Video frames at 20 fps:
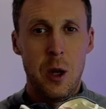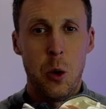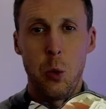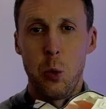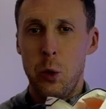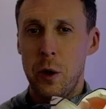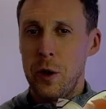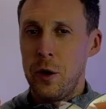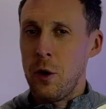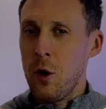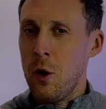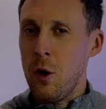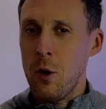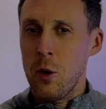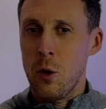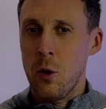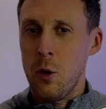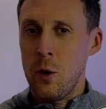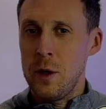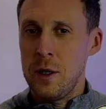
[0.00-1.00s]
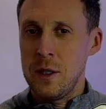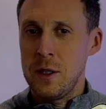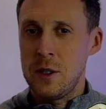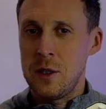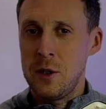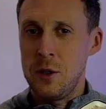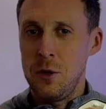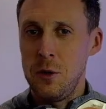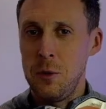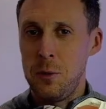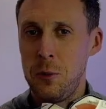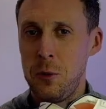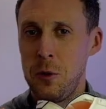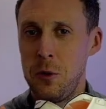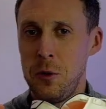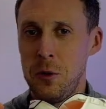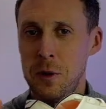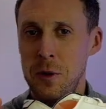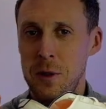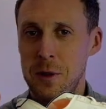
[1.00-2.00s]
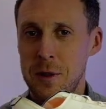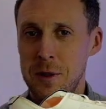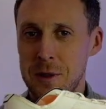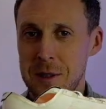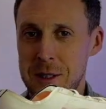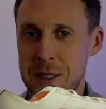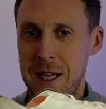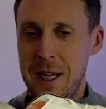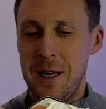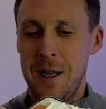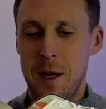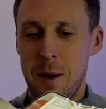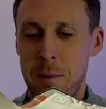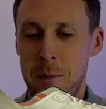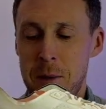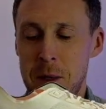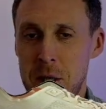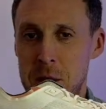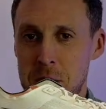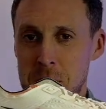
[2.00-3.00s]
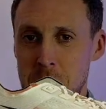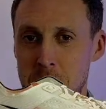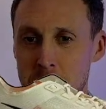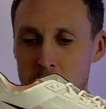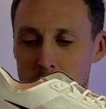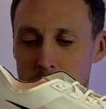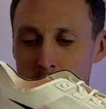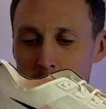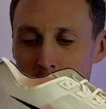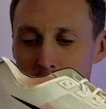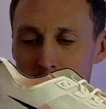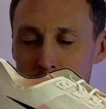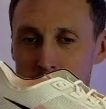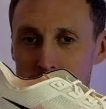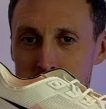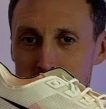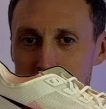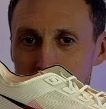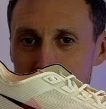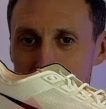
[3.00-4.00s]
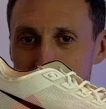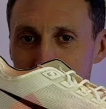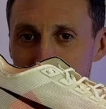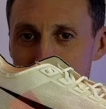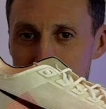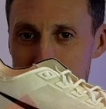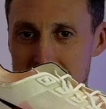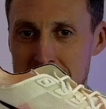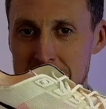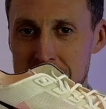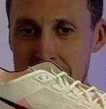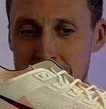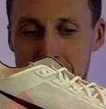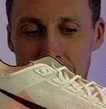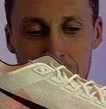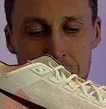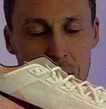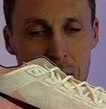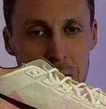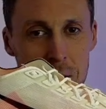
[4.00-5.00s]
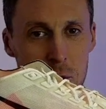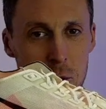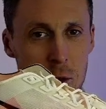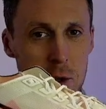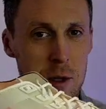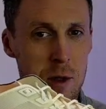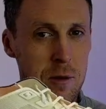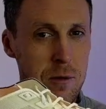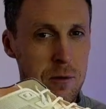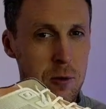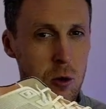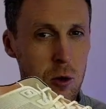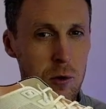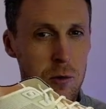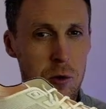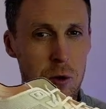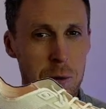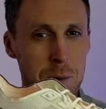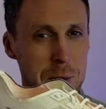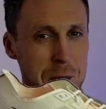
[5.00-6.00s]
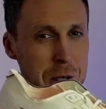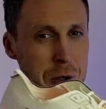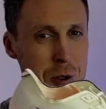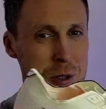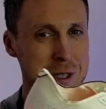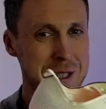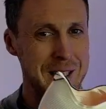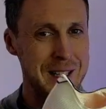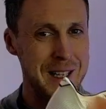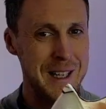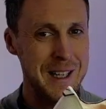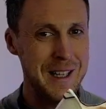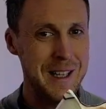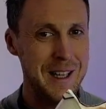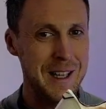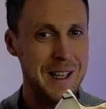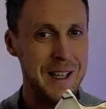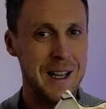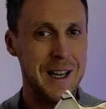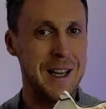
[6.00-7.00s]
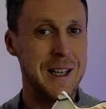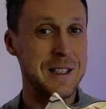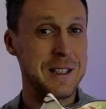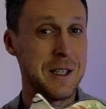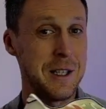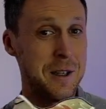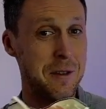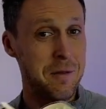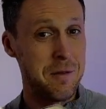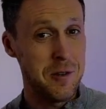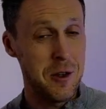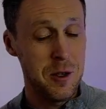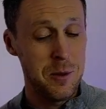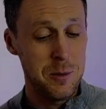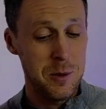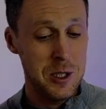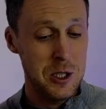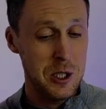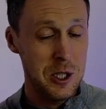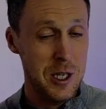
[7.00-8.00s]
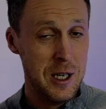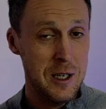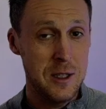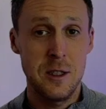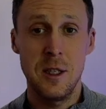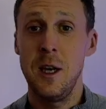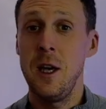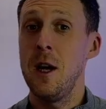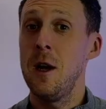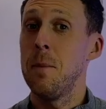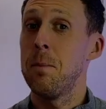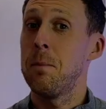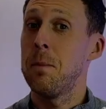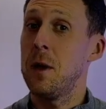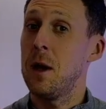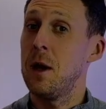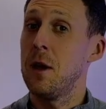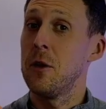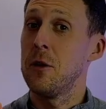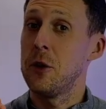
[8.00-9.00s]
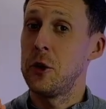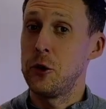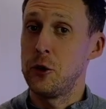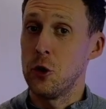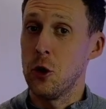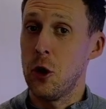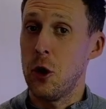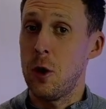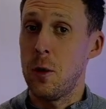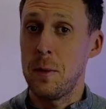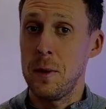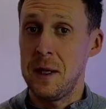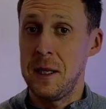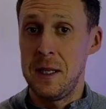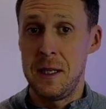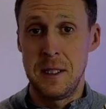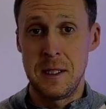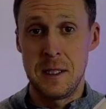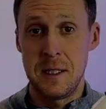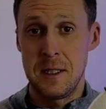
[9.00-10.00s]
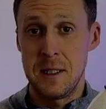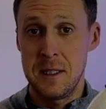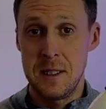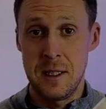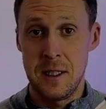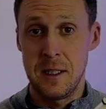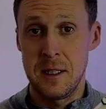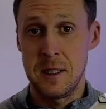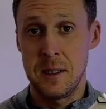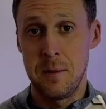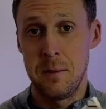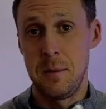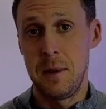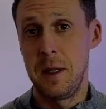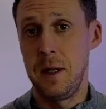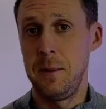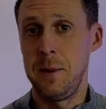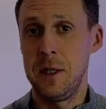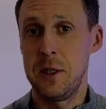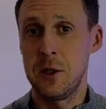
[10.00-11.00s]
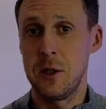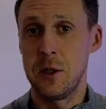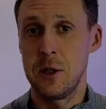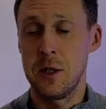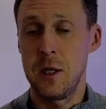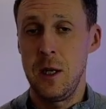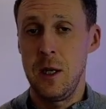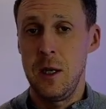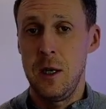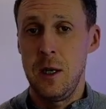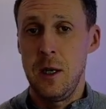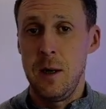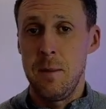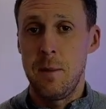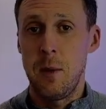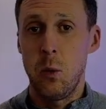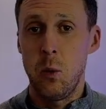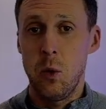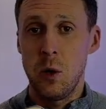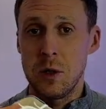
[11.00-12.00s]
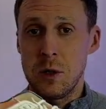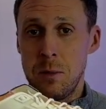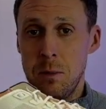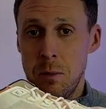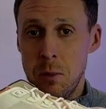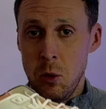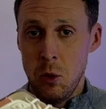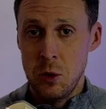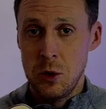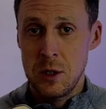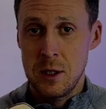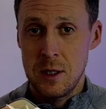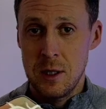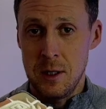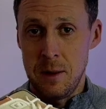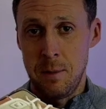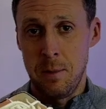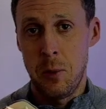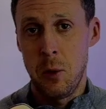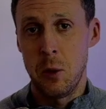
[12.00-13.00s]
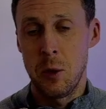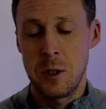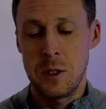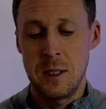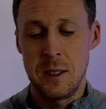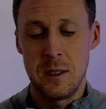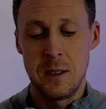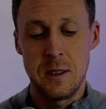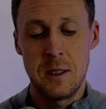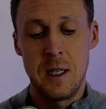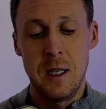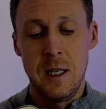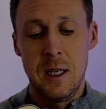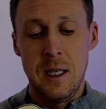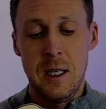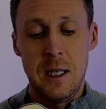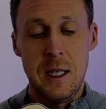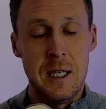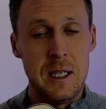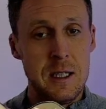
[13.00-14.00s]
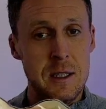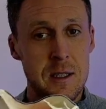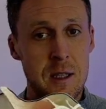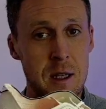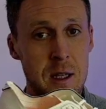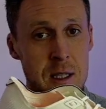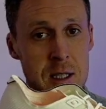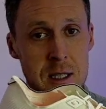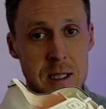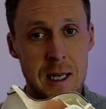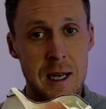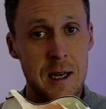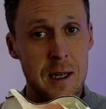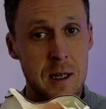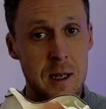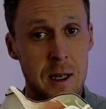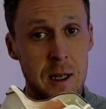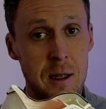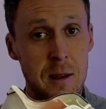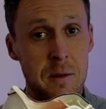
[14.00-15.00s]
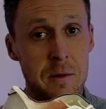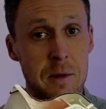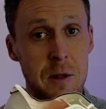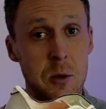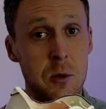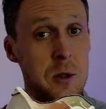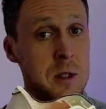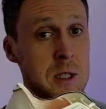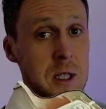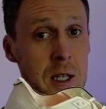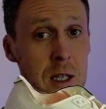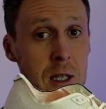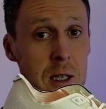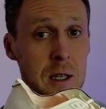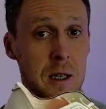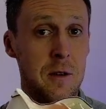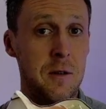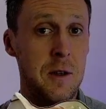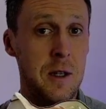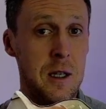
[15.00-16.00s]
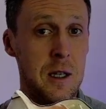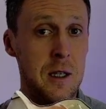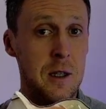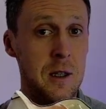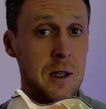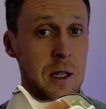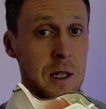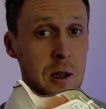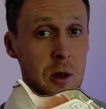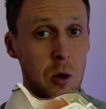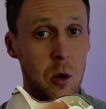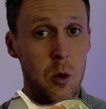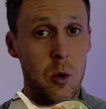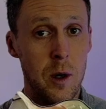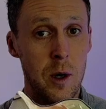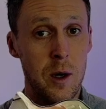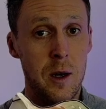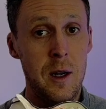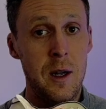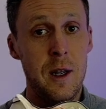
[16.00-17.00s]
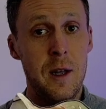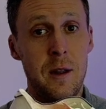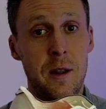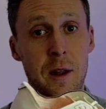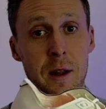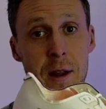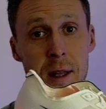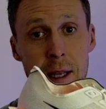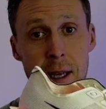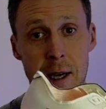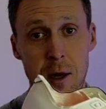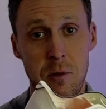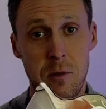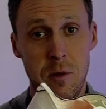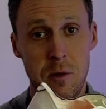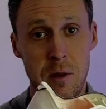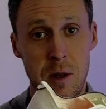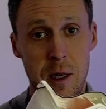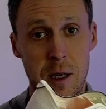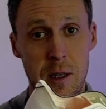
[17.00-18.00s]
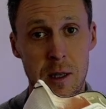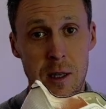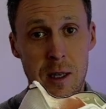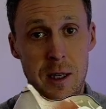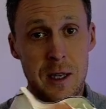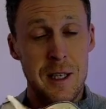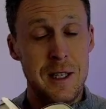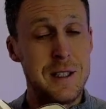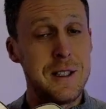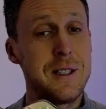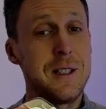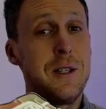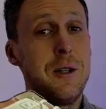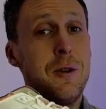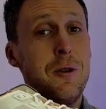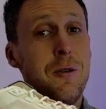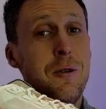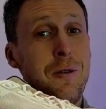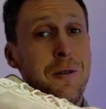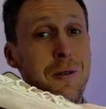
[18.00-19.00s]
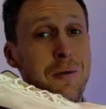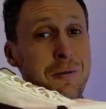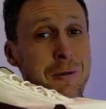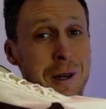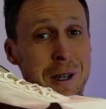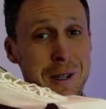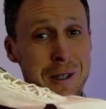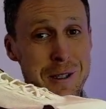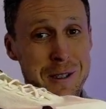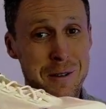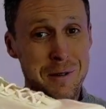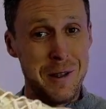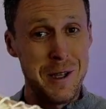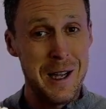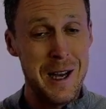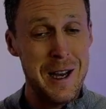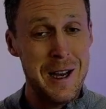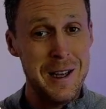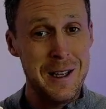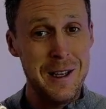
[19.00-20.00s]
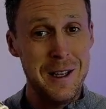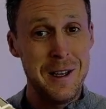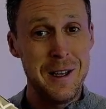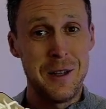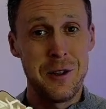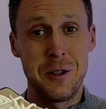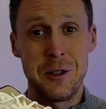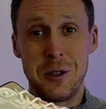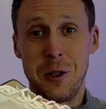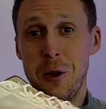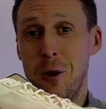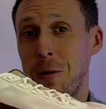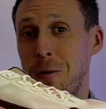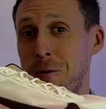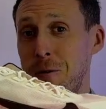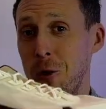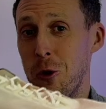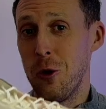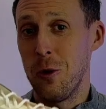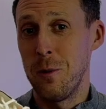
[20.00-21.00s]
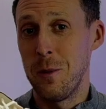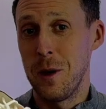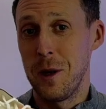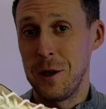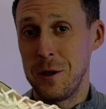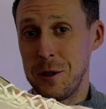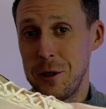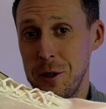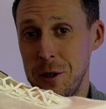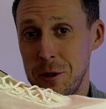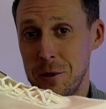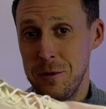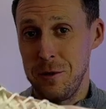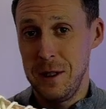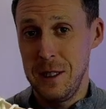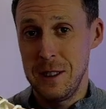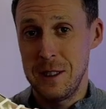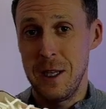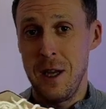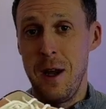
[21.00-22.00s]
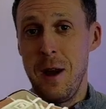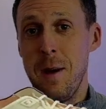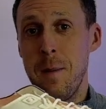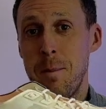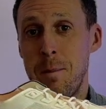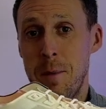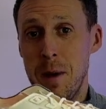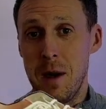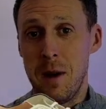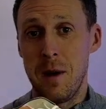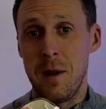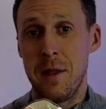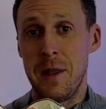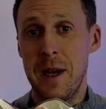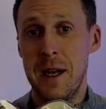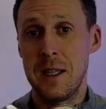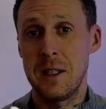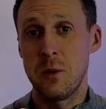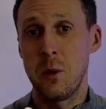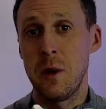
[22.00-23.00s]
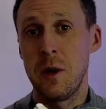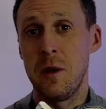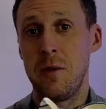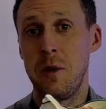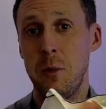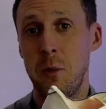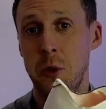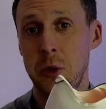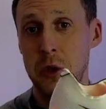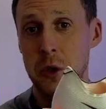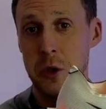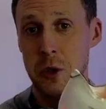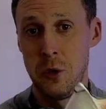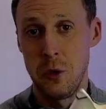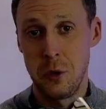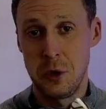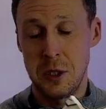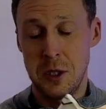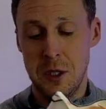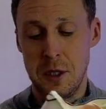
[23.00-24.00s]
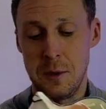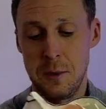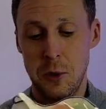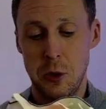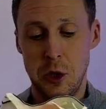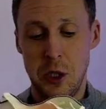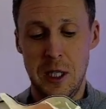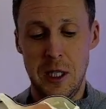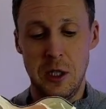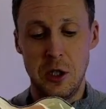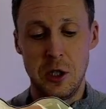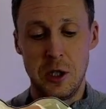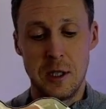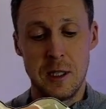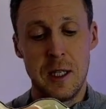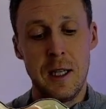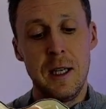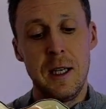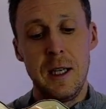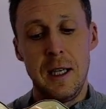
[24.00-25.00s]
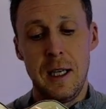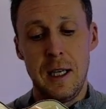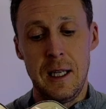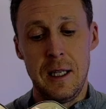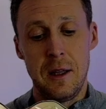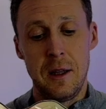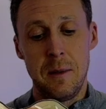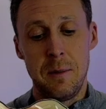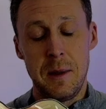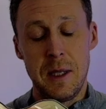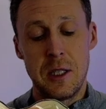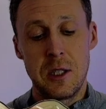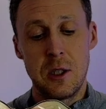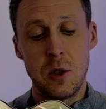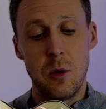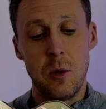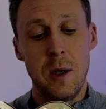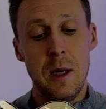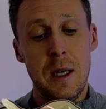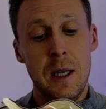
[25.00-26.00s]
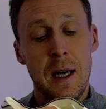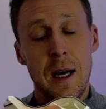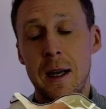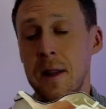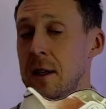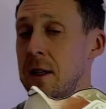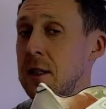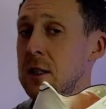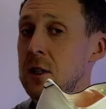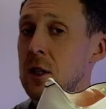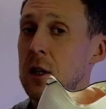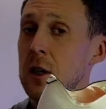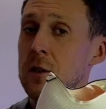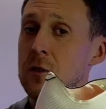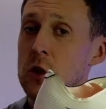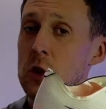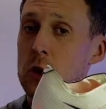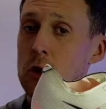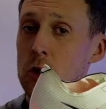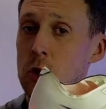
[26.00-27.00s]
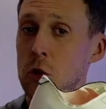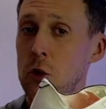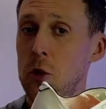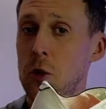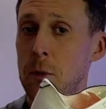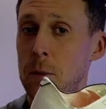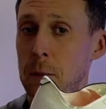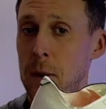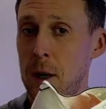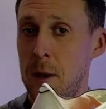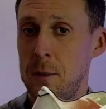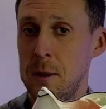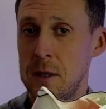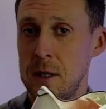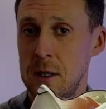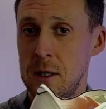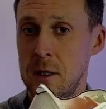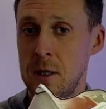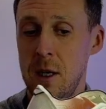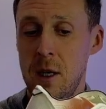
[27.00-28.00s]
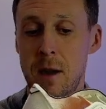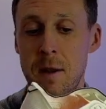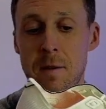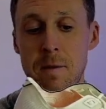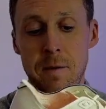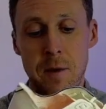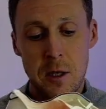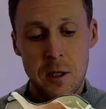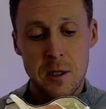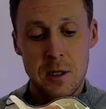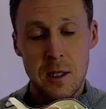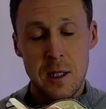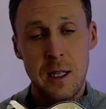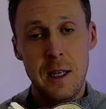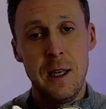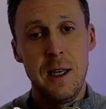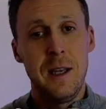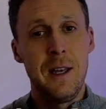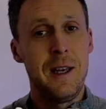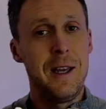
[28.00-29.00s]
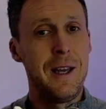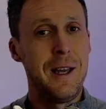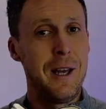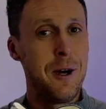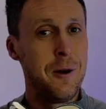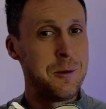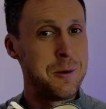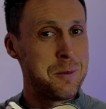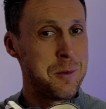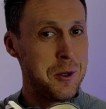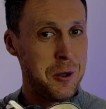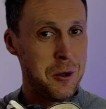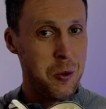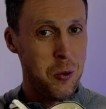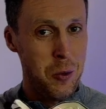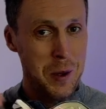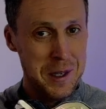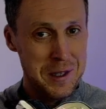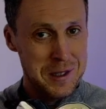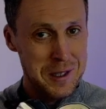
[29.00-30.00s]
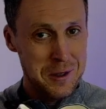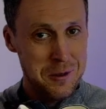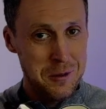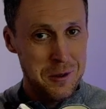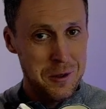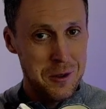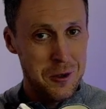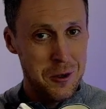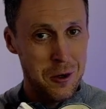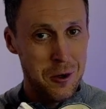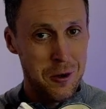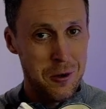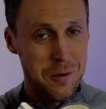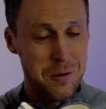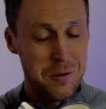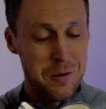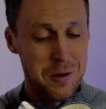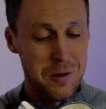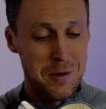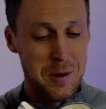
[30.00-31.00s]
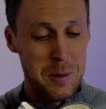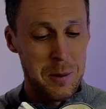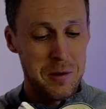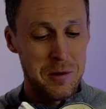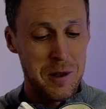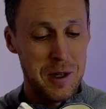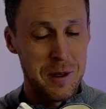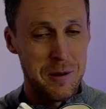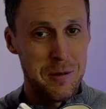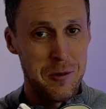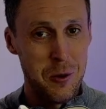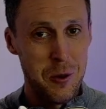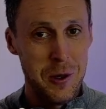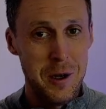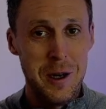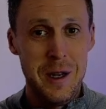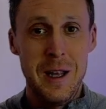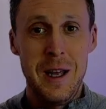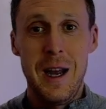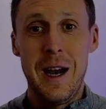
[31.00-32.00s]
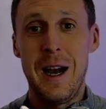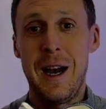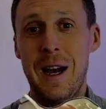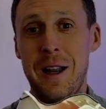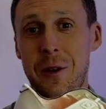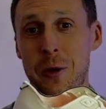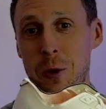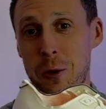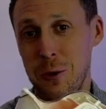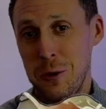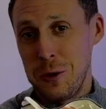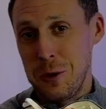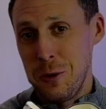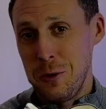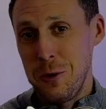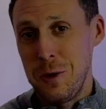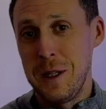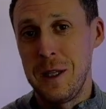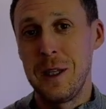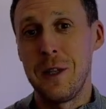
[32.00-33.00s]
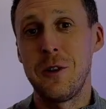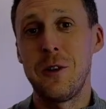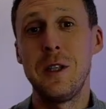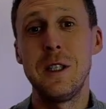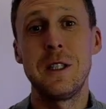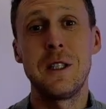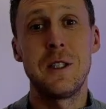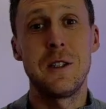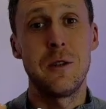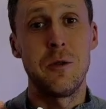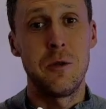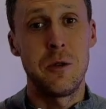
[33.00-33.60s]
We're not going to put set numbers on the stack height of the heel and the forefoot because Nike hasn't confirmed this yet, but the drop is 6 mm. But what's most important is the stack height feels significantly lower than the Alphafly. It's still relatively high and there's a lot of foam under your feet, but that is one of the most noticeable changes in the midsole. And this serves two purposes. Firstly, it helps bring the weight down of the Vaporfly 4 and also increases the